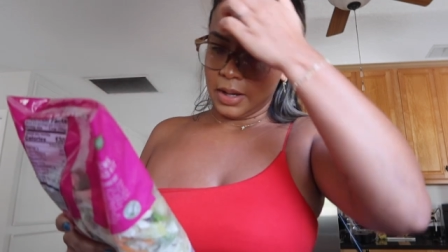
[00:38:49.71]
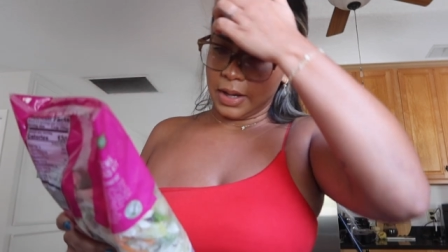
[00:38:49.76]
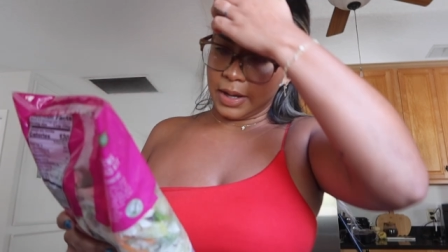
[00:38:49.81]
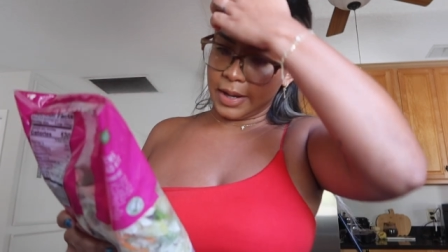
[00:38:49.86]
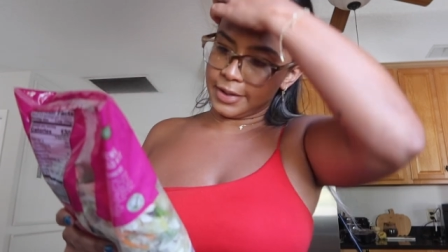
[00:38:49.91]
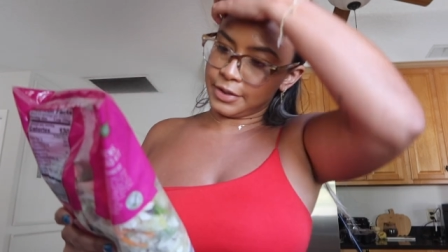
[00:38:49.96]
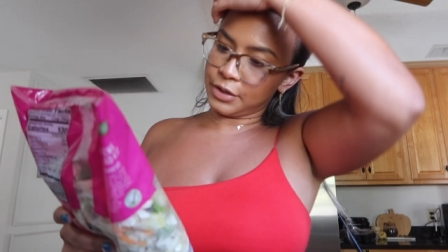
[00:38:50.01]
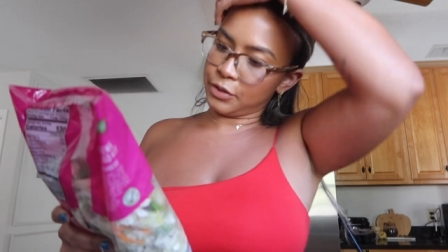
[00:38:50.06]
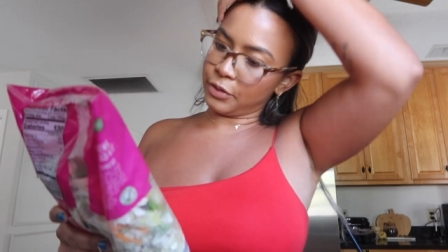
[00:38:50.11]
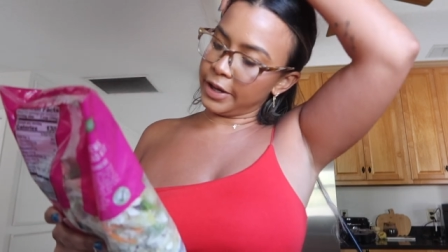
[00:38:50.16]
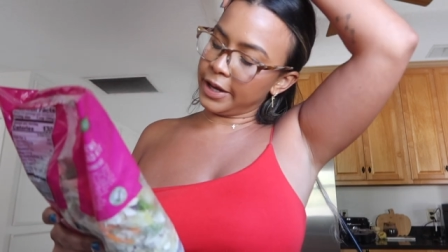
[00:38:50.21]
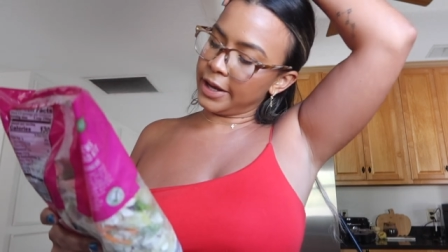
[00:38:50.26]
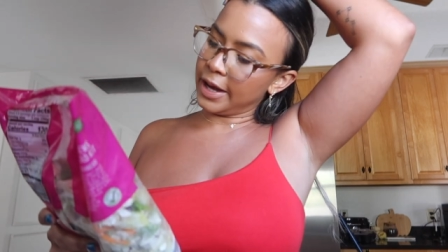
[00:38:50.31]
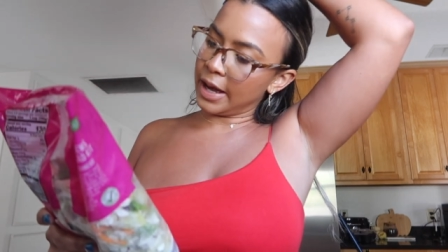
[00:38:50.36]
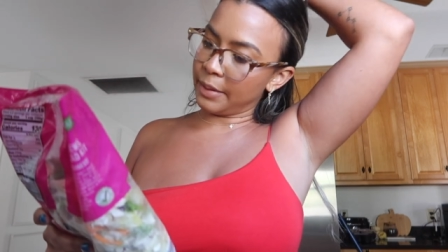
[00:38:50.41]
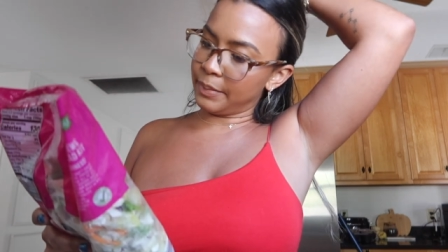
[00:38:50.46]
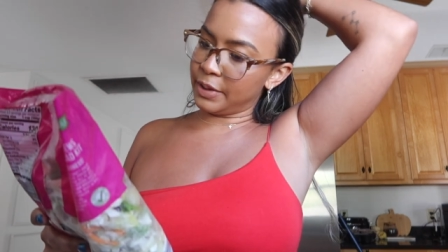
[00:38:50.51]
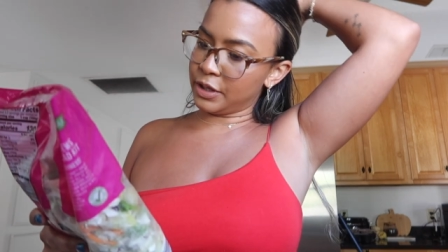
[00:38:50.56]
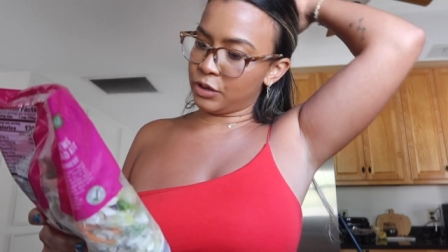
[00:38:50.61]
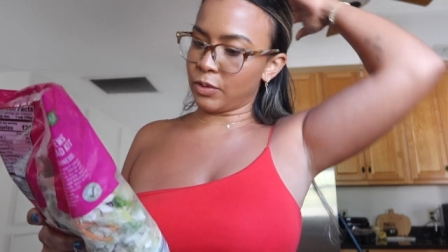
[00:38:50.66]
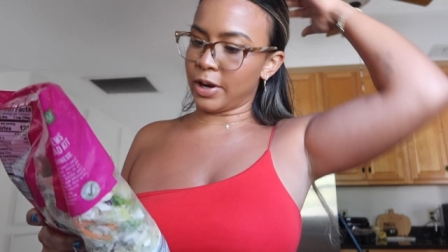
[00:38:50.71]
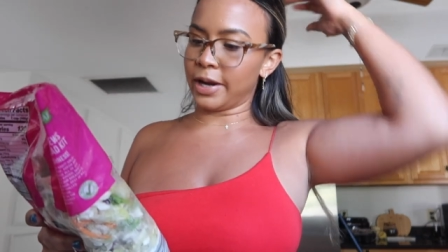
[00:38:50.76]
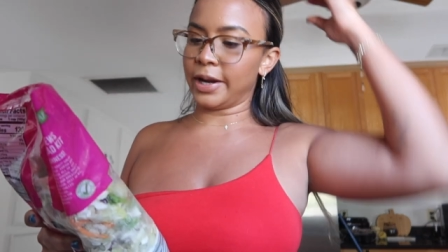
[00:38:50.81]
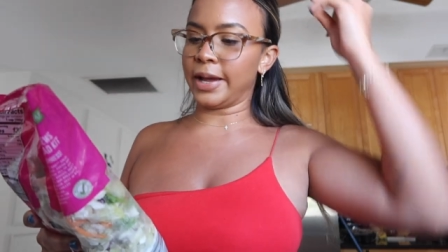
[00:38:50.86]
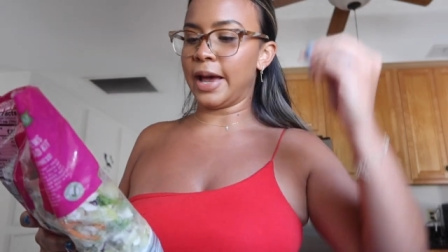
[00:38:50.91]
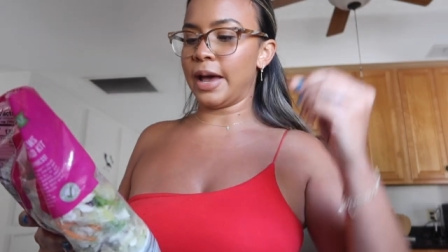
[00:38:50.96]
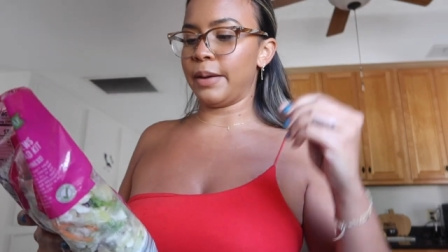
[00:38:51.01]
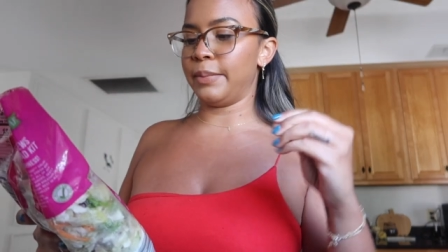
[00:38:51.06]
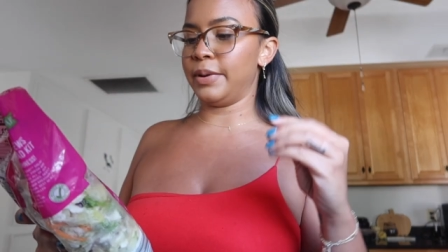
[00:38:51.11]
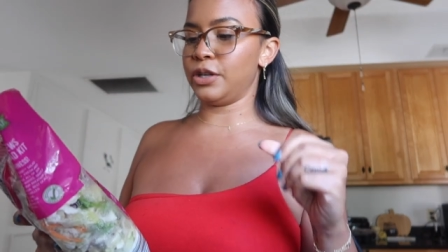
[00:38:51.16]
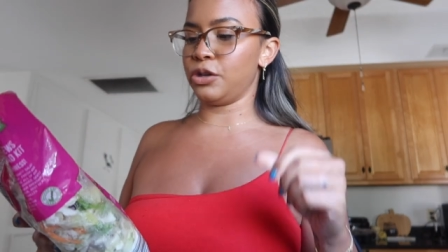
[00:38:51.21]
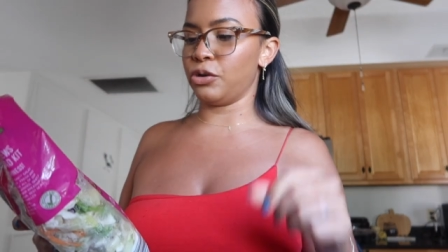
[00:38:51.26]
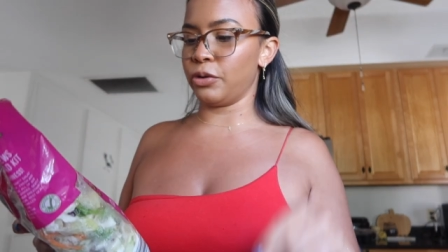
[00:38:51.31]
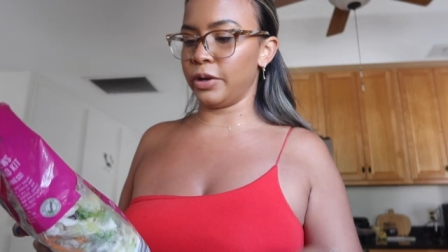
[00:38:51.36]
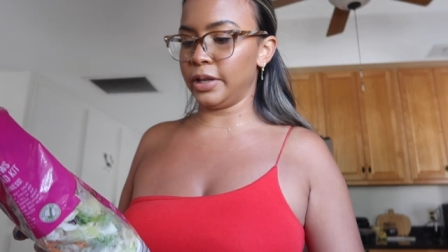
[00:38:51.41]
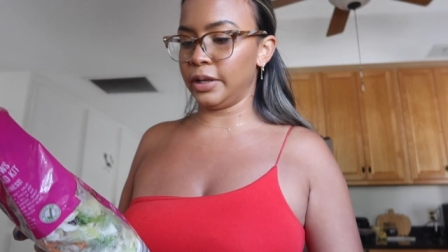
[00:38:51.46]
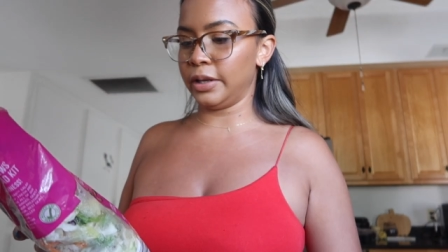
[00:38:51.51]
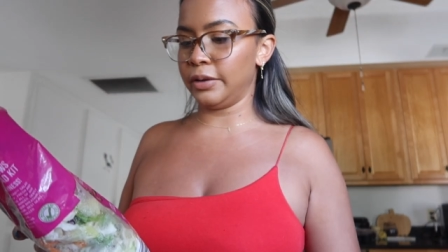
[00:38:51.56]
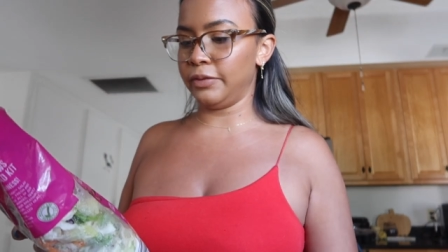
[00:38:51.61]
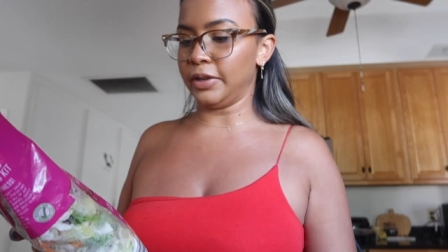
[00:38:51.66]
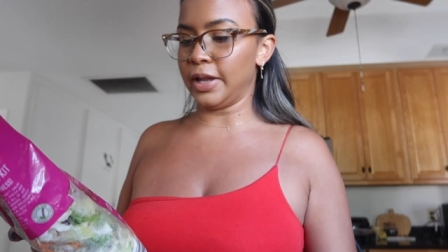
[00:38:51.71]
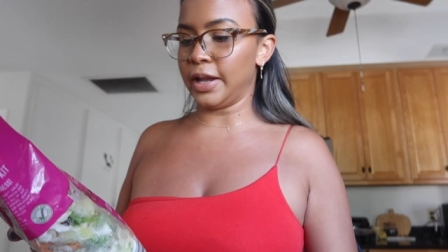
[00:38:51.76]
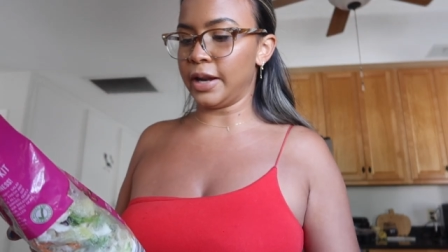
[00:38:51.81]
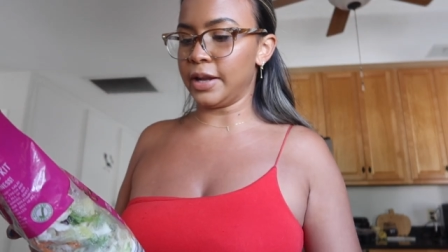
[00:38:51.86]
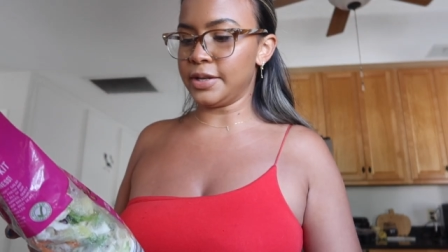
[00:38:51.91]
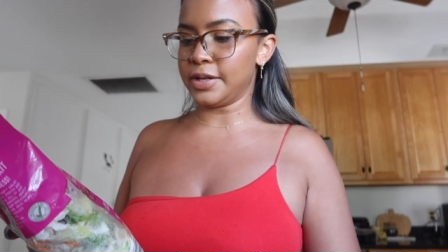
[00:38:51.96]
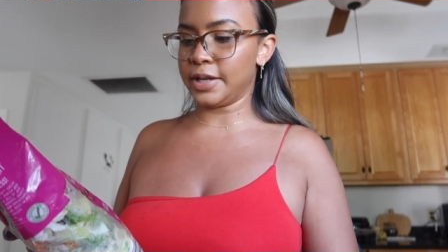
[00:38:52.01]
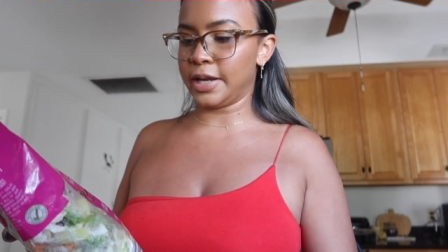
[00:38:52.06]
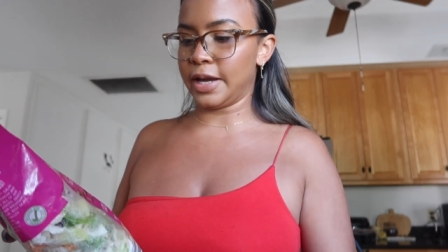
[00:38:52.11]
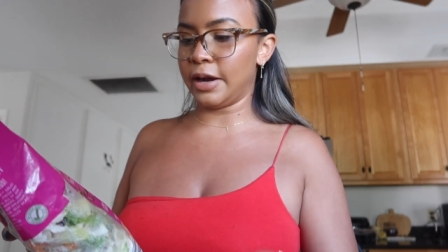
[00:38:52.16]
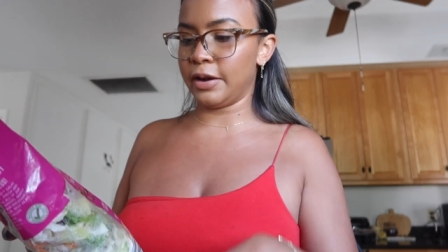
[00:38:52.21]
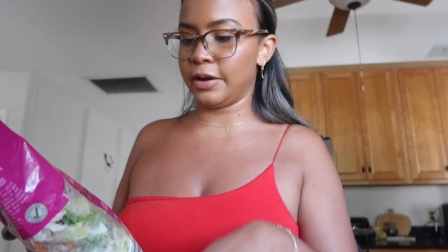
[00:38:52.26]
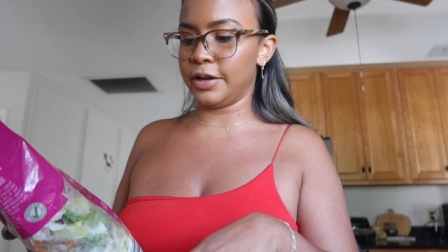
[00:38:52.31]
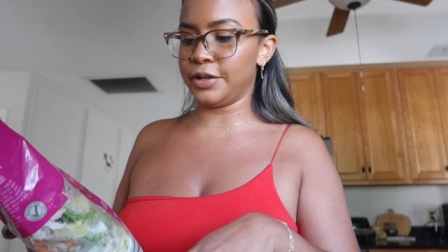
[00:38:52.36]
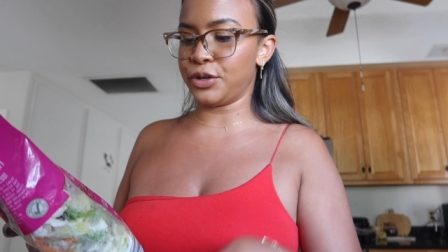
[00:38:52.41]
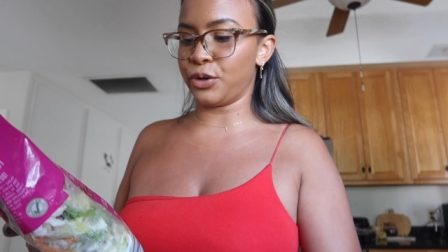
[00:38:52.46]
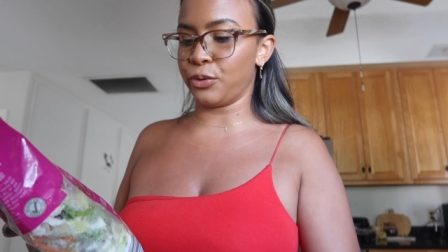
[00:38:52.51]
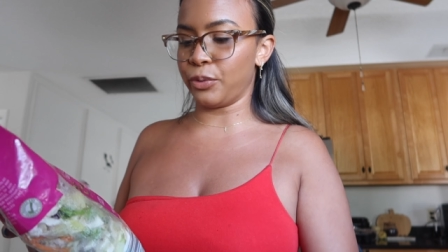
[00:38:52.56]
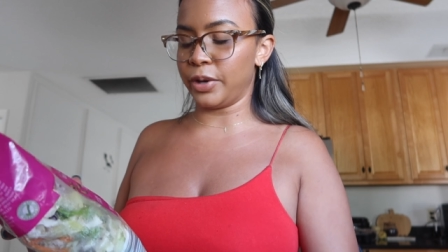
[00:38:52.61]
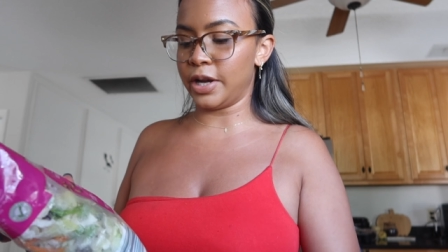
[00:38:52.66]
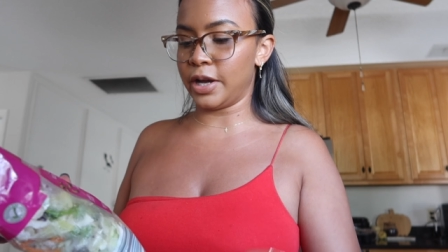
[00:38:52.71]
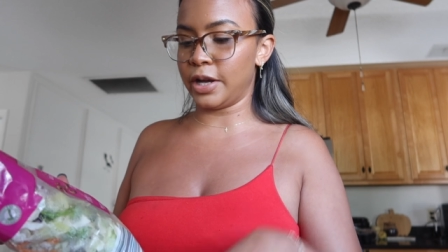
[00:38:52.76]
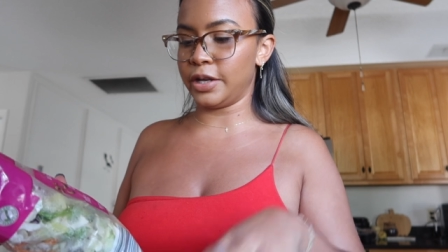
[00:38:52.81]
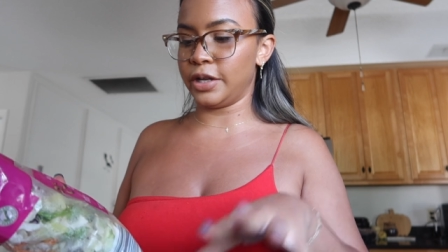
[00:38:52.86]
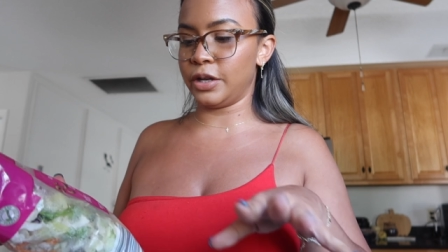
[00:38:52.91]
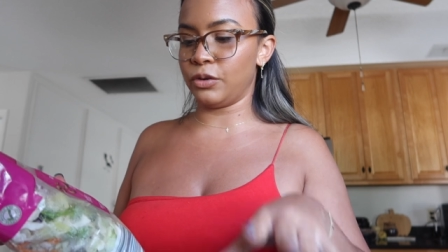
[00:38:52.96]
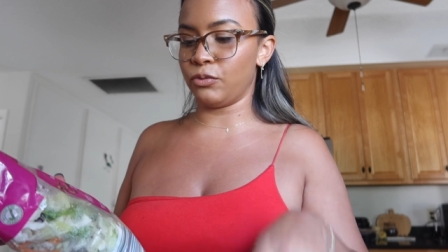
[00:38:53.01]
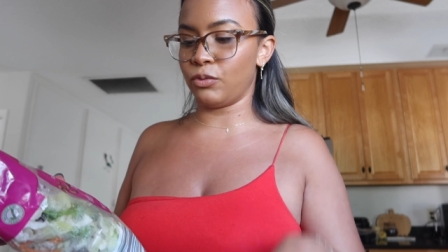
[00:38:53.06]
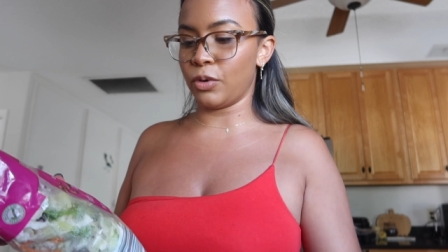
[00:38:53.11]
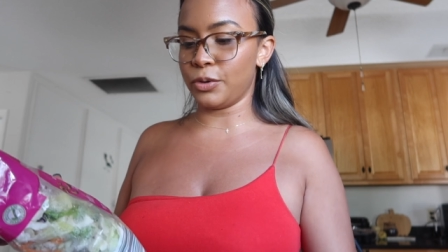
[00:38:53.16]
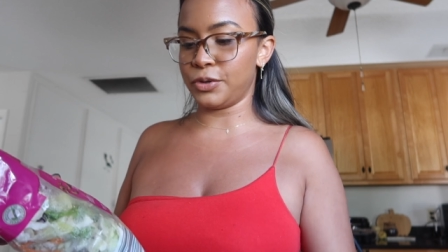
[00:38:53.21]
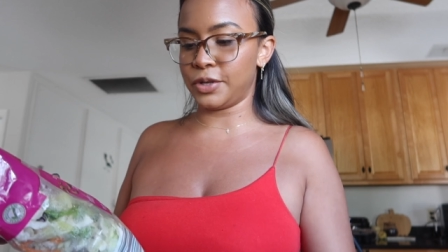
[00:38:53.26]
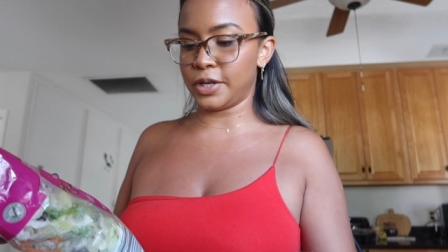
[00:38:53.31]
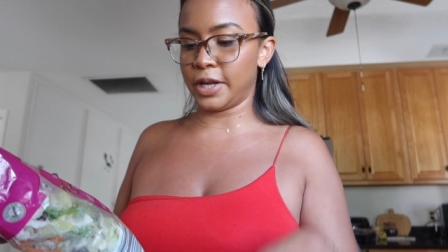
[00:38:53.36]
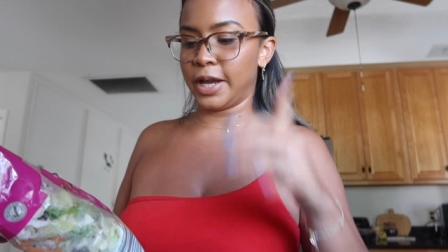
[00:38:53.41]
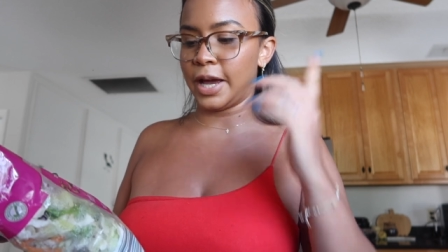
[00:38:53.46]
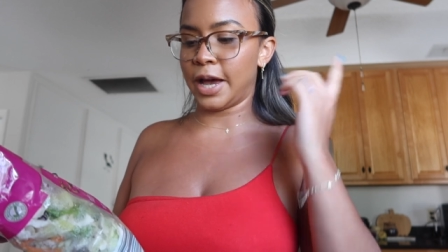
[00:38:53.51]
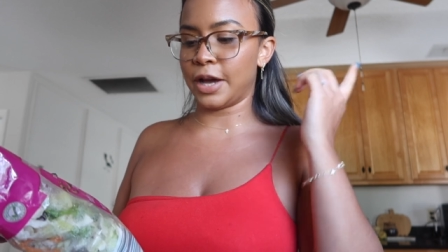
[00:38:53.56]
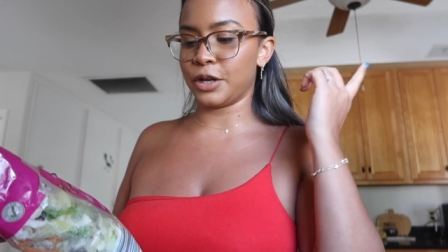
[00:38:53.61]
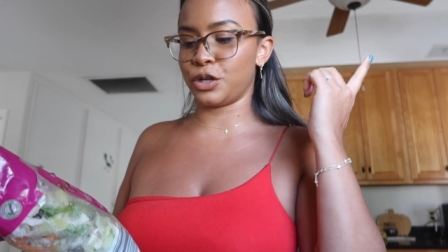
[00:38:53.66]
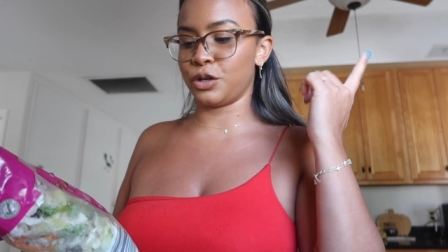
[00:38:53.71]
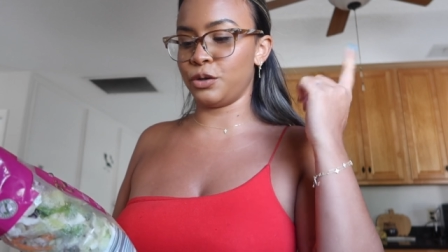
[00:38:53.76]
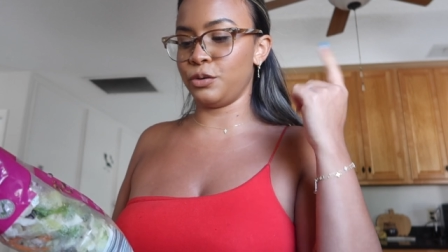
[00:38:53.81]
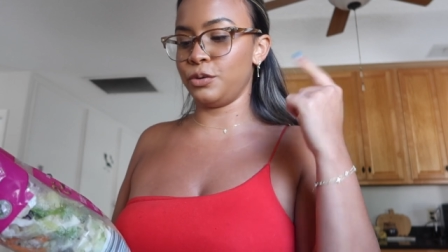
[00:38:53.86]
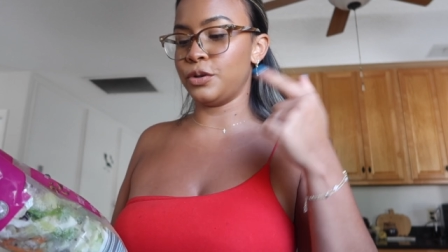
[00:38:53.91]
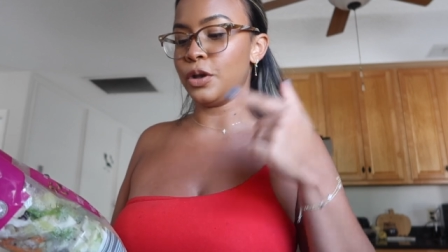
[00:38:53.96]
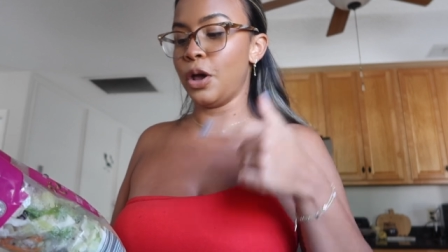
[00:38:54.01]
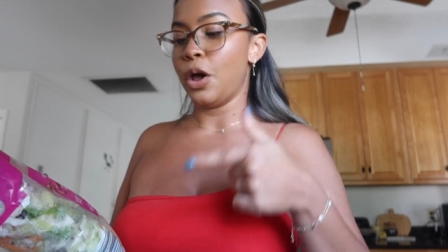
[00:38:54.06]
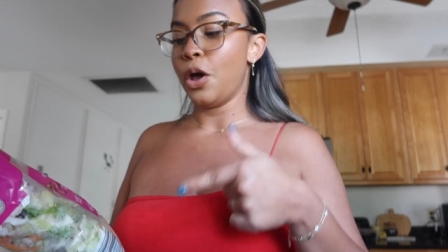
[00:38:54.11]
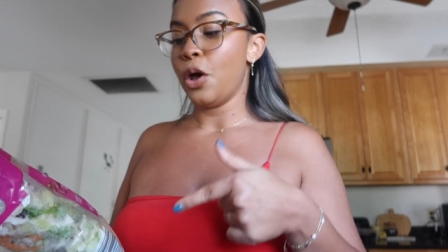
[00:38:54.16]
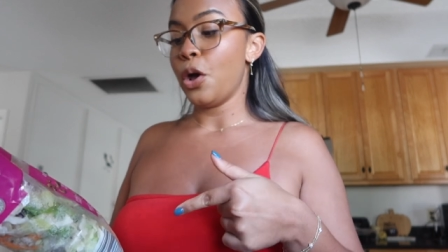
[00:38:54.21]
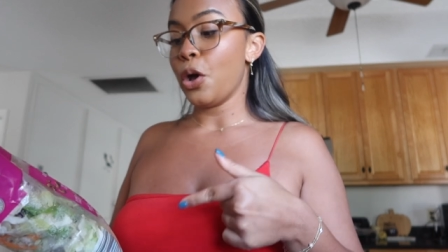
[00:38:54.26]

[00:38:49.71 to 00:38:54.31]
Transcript: It has green cabbage, red cabbage, green leaf lettuce, carrots, green onion, roasted cashews,